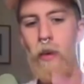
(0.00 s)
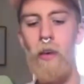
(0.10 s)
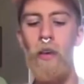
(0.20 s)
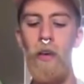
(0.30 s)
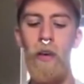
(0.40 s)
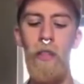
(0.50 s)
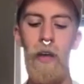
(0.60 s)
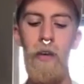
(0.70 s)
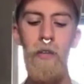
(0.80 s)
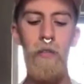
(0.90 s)
And then
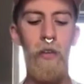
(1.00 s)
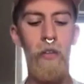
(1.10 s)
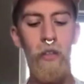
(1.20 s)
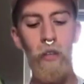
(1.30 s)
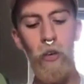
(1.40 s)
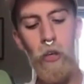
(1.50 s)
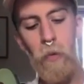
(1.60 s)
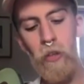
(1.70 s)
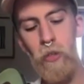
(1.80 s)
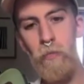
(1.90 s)
you can see you've got your
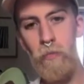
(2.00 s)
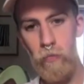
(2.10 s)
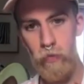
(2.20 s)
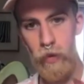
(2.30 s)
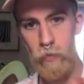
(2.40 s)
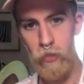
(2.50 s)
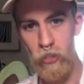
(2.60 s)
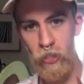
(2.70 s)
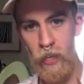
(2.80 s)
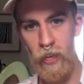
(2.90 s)
bottom flaps just
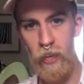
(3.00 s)
here.